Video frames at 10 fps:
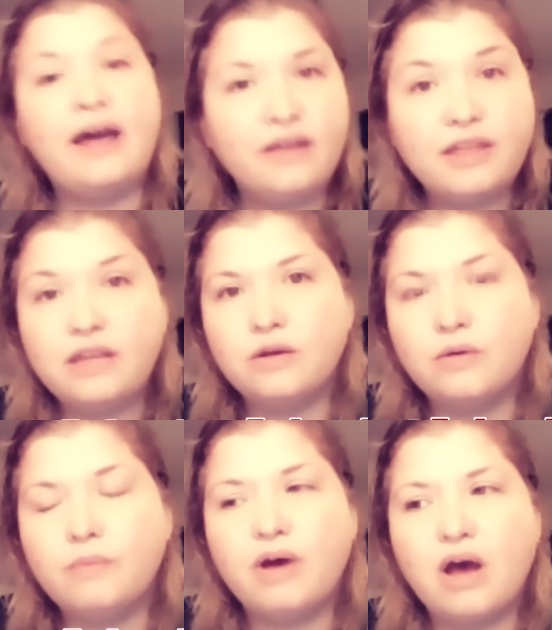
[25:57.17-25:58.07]
of thank
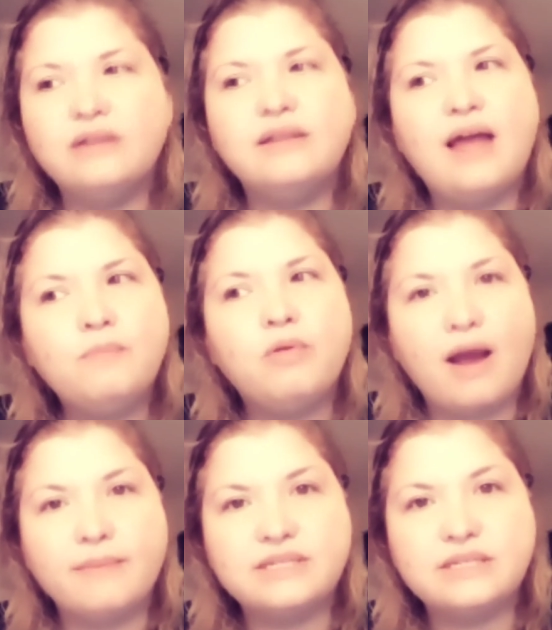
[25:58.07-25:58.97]
you, but a lot of
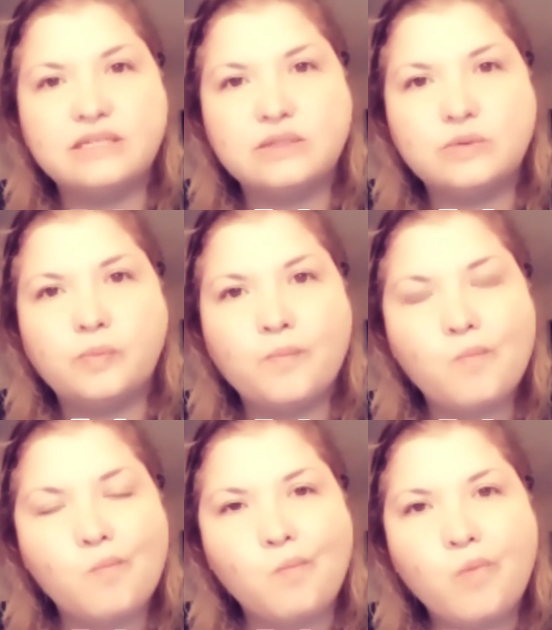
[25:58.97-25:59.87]
promises
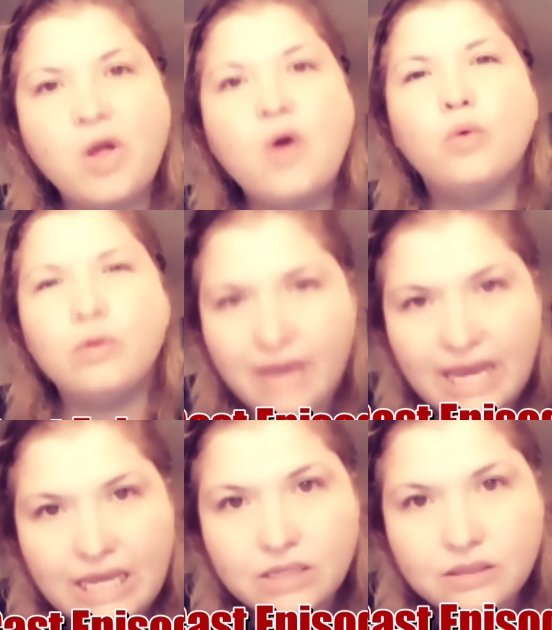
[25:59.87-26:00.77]
were
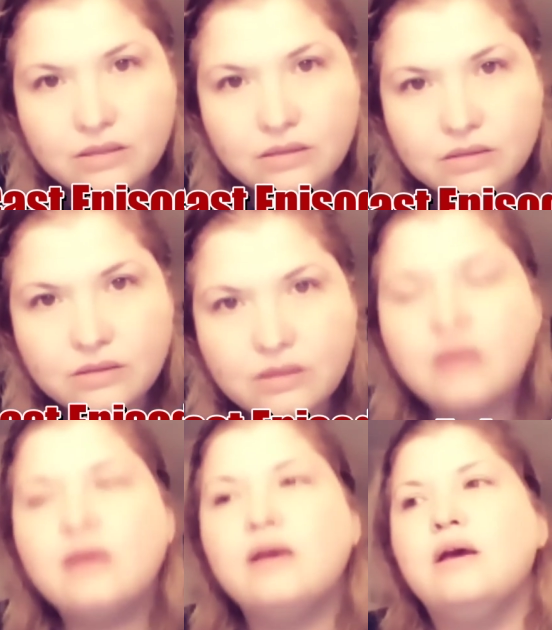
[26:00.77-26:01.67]
made.
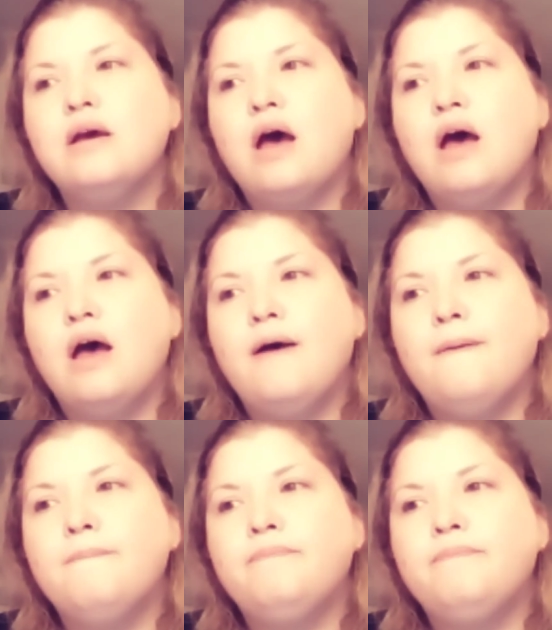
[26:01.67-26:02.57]
Um,